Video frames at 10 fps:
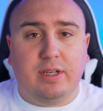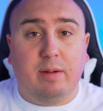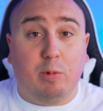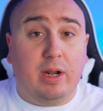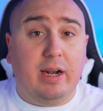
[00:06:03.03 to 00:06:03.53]

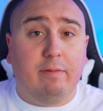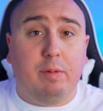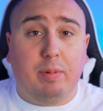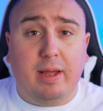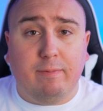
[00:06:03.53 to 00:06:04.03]
time or not
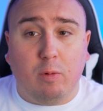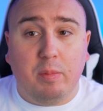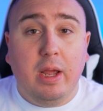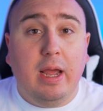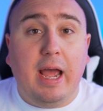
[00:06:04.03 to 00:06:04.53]
every
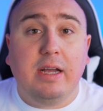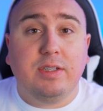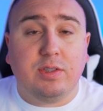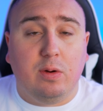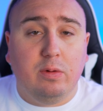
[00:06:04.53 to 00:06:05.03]
platform
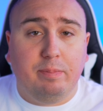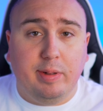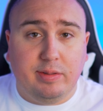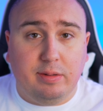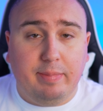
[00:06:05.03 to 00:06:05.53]
has its own
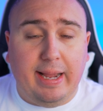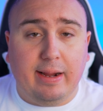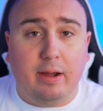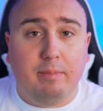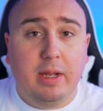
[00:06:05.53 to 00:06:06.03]
built-in
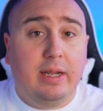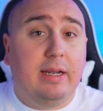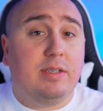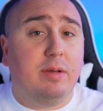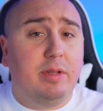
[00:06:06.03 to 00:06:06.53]
backup.
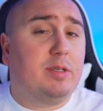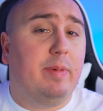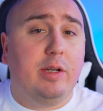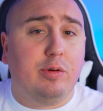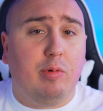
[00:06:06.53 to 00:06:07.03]
Now, some of these
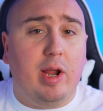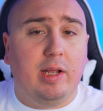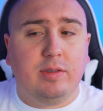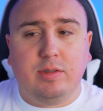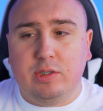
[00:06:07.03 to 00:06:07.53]
major
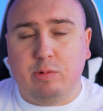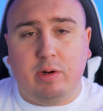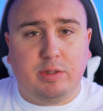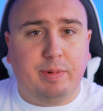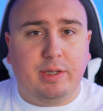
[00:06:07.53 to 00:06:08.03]
brands,
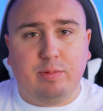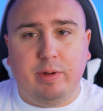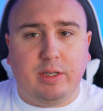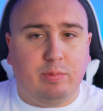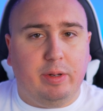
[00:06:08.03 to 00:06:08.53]
Squarespace,
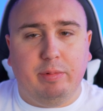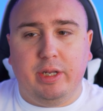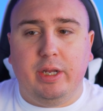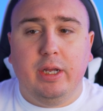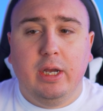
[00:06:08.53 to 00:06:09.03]
Wix,
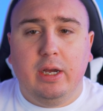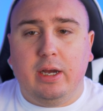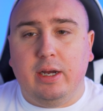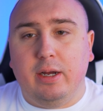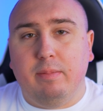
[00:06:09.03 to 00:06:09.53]
Weebly,
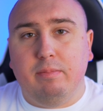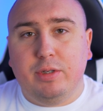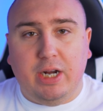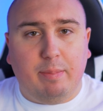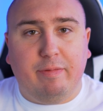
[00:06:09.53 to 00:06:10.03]

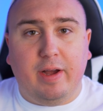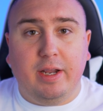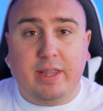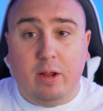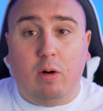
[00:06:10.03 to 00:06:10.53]

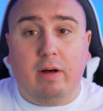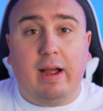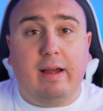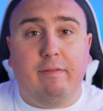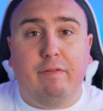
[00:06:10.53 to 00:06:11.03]
Shopify, they all
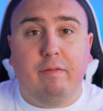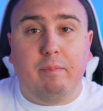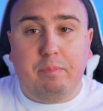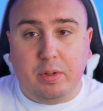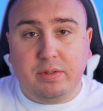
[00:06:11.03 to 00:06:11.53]
have
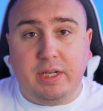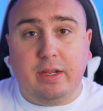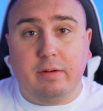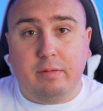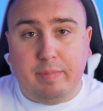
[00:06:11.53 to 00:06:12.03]

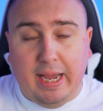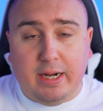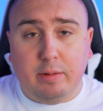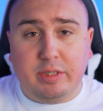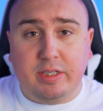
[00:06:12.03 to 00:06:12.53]
built-in
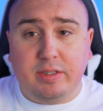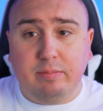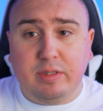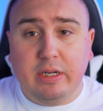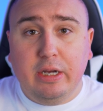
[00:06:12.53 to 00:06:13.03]
backup
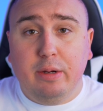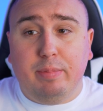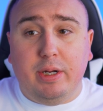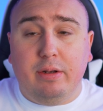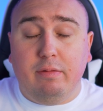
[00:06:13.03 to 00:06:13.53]
systems.
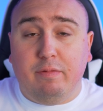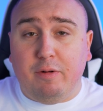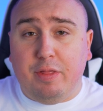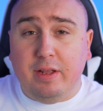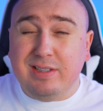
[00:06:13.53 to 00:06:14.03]
But
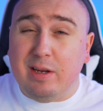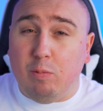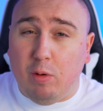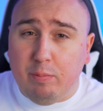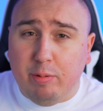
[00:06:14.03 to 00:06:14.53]
for things
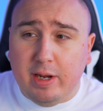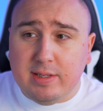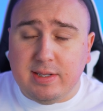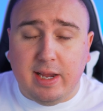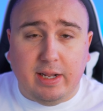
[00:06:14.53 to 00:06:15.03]
like
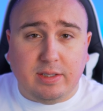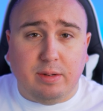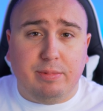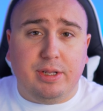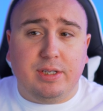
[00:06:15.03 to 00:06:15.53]
WordPress and
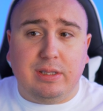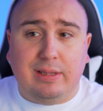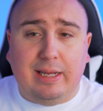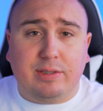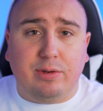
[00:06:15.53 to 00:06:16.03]
some of these
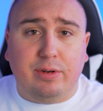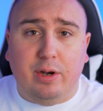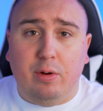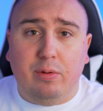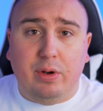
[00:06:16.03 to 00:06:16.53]
lesser
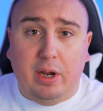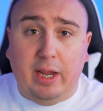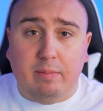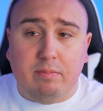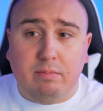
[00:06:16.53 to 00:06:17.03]
known
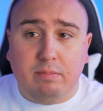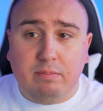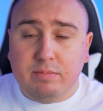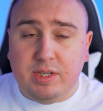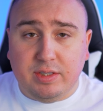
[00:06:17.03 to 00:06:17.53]
name
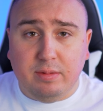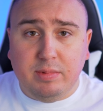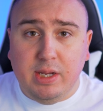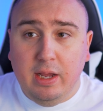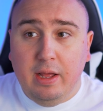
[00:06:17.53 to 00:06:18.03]

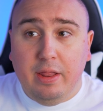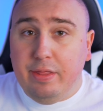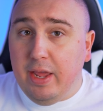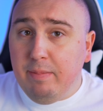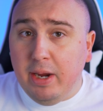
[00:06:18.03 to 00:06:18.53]
systems,
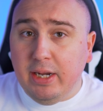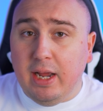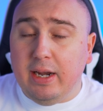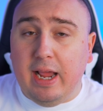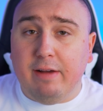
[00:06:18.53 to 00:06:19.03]
they might
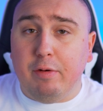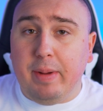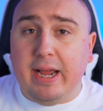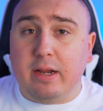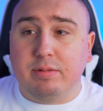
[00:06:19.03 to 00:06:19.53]
not have a
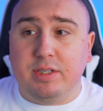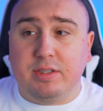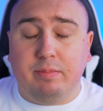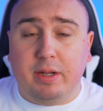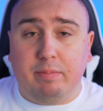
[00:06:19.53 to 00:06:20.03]
backup
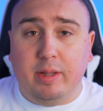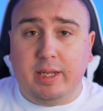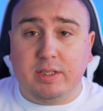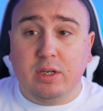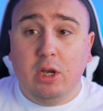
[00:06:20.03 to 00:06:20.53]
system in
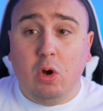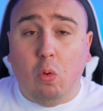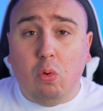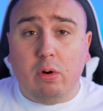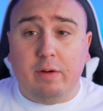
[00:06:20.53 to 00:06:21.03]
place.
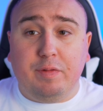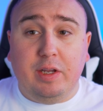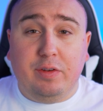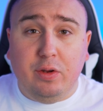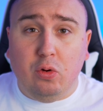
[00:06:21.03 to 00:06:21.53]
Or if
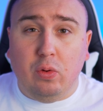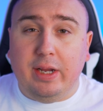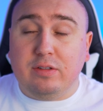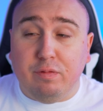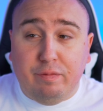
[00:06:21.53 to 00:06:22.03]
they do,
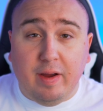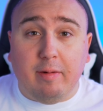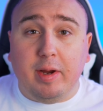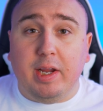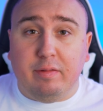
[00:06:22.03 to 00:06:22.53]
it's
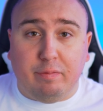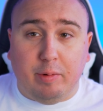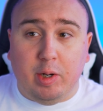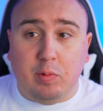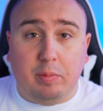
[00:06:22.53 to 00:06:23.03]
very
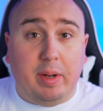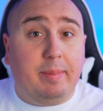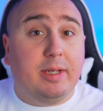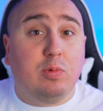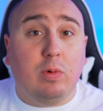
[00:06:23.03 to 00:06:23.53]
infrequent.
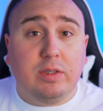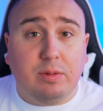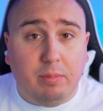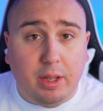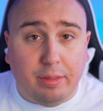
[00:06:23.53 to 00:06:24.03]
Maybe it's once
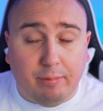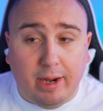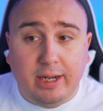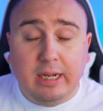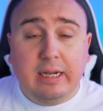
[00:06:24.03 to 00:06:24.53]
a month,
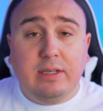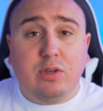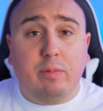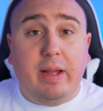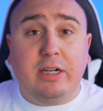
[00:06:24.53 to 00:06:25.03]
right?
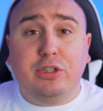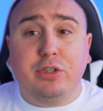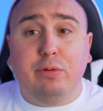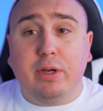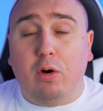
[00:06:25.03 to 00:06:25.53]
So
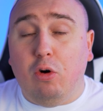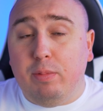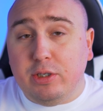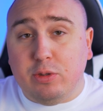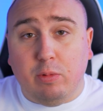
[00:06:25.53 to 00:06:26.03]
imagine doing a whole
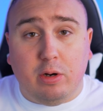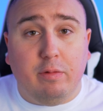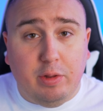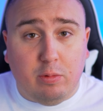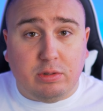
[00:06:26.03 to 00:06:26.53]
bunch of work
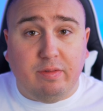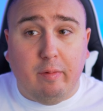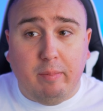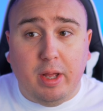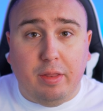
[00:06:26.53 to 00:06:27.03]
over the course of
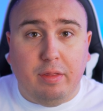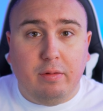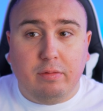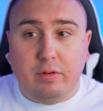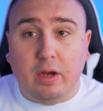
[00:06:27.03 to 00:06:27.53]
a month,
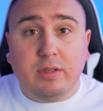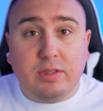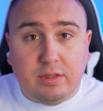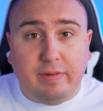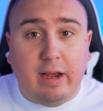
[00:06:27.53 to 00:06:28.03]

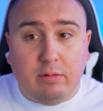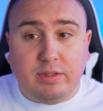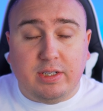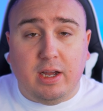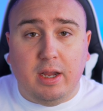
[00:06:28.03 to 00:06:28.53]
dozens of
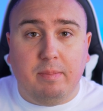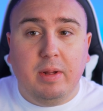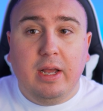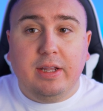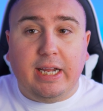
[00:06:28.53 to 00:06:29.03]
hours of time
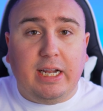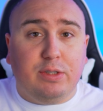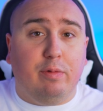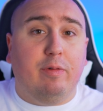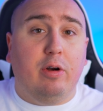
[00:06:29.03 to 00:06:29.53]
that
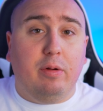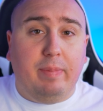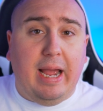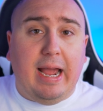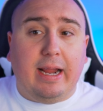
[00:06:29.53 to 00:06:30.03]
gets reverted
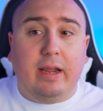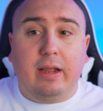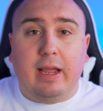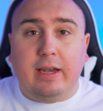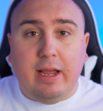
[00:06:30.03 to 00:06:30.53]
back,
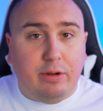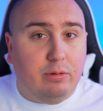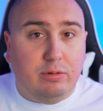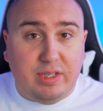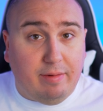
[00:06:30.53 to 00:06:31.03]
and now you
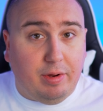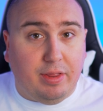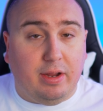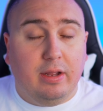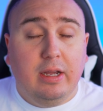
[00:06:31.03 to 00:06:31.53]
lose
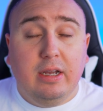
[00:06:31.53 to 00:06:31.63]
everything.